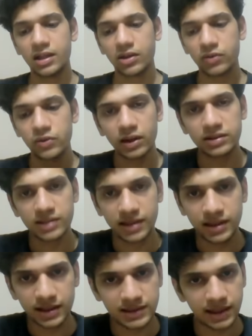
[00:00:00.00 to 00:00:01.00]
Now, you are
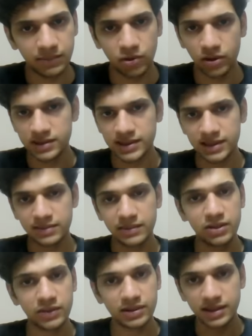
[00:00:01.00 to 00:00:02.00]
sitting in the exam hall, as I
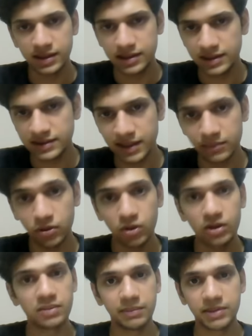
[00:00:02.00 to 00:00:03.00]
explained. You are sitting in the exam hall,
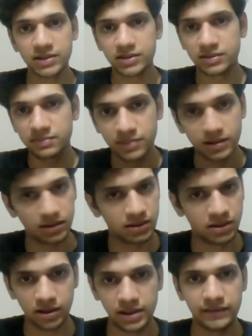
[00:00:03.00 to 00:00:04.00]
and the paper is
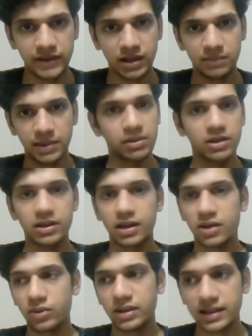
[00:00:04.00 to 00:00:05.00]
a really difficult paper. There
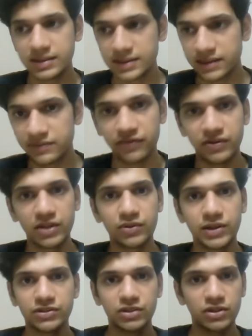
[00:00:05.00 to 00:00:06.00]
are only, let's say, 50
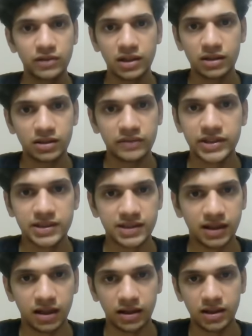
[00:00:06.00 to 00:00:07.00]
questions that you've done in the
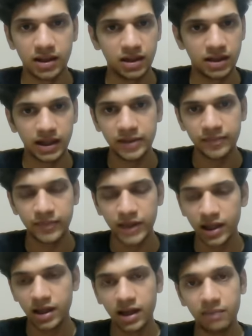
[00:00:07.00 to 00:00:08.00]
first hour, right?
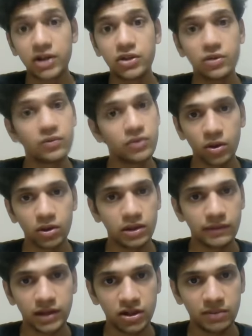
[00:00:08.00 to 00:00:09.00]
But you're
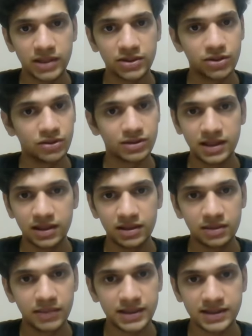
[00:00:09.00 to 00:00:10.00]
giving it your best. You're still in
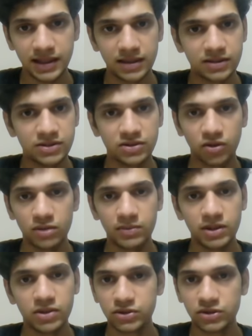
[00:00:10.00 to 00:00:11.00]
the best state. It's not
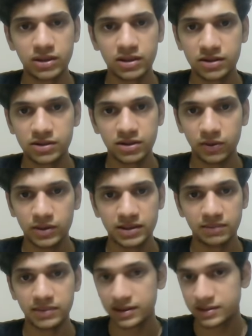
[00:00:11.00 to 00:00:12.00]
because you did it slow or something.